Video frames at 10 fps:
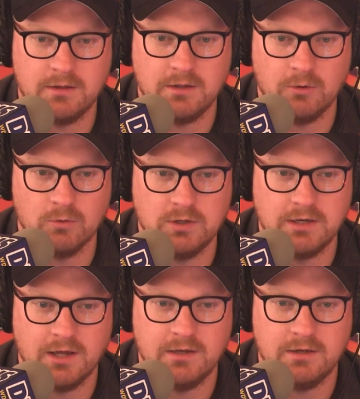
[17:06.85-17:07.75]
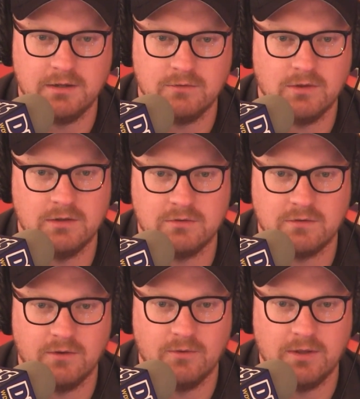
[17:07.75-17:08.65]
in the early nineties, and
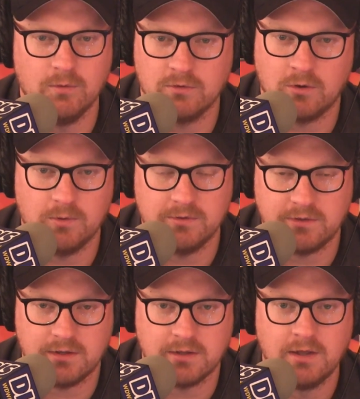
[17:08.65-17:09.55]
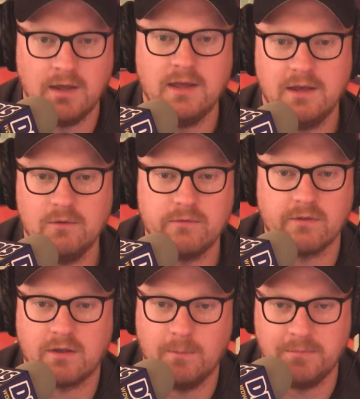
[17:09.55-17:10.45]
so it was always like, it was
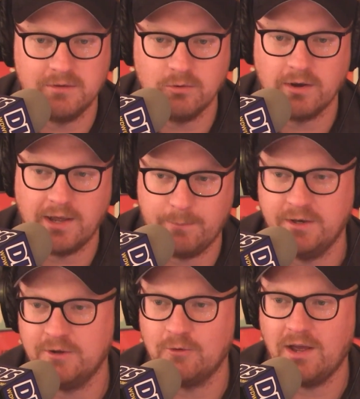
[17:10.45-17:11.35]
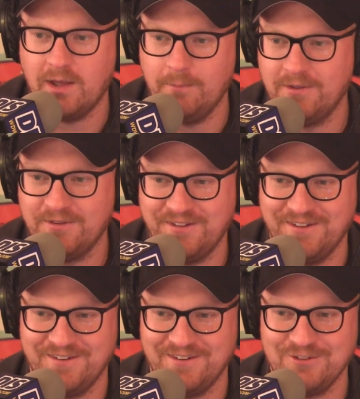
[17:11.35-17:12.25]
the cup that you were happy to grab
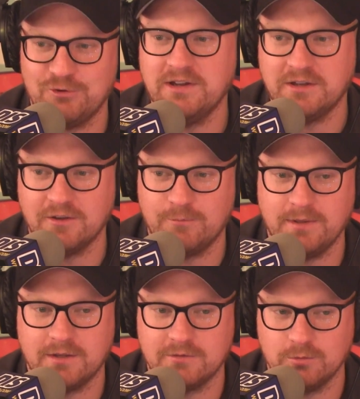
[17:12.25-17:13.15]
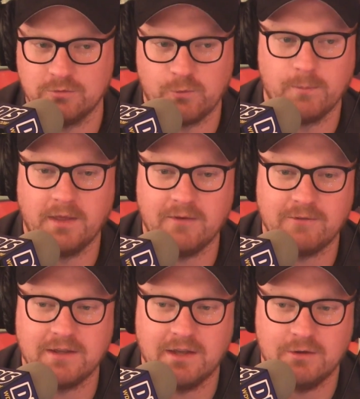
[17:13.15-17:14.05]
and drink oh. of, because it was from that
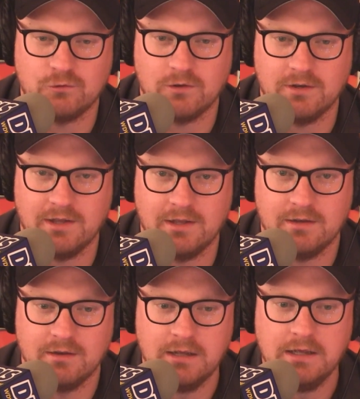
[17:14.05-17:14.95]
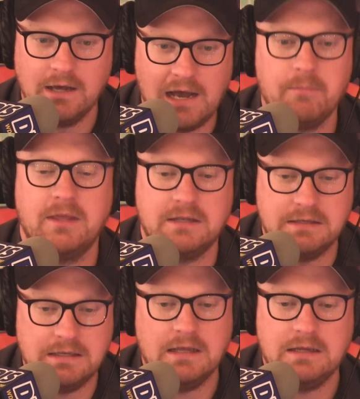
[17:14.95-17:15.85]
vacation, and I'm like
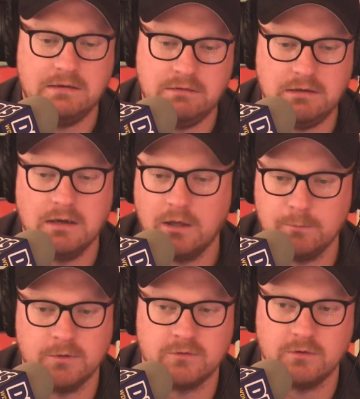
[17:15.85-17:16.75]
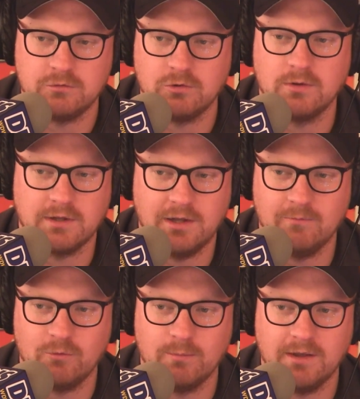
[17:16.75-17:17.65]
ninety-nine percent sure it came
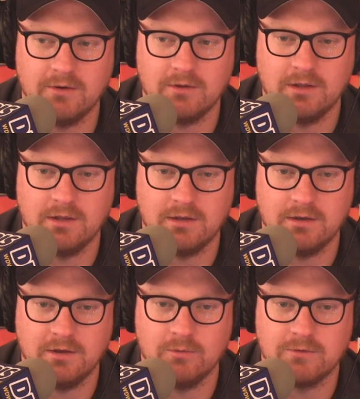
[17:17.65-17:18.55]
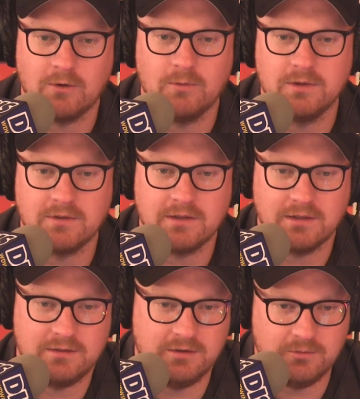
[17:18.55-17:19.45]
from there. And it was always like,
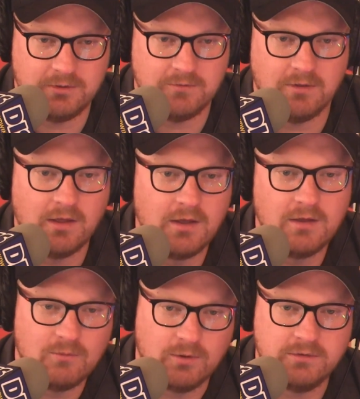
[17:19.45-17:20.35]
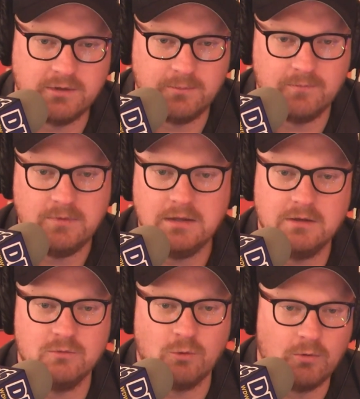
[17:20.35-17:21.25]
you know, once I'm
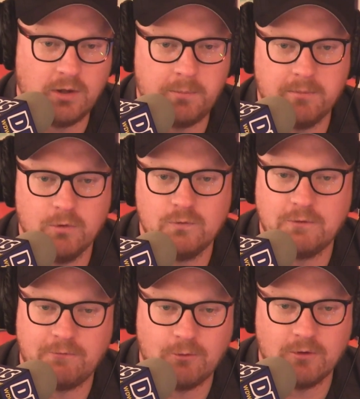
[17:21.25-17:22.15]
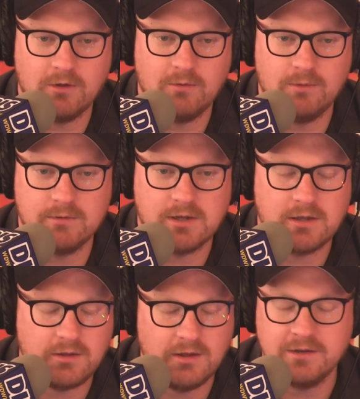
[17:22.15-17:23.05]
grown up and moved to Florida, when
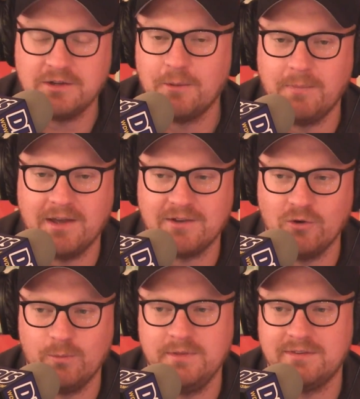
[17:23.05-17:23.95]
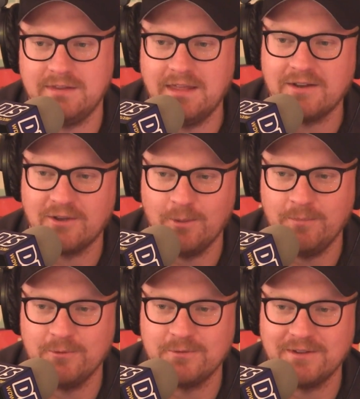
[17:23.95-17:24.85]
I'd come back home and see that cup,
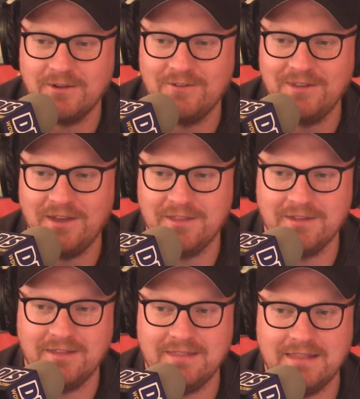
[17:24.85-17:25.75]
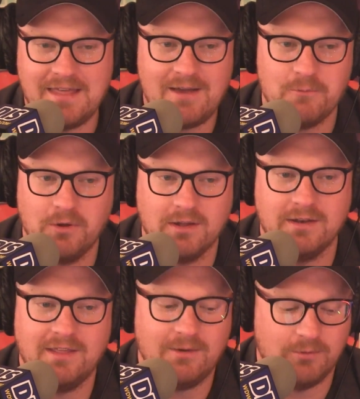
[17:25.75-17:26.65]
it was like, oh yeah, that that
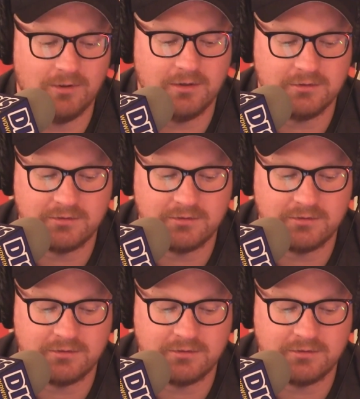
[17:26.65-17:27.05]
one, that one.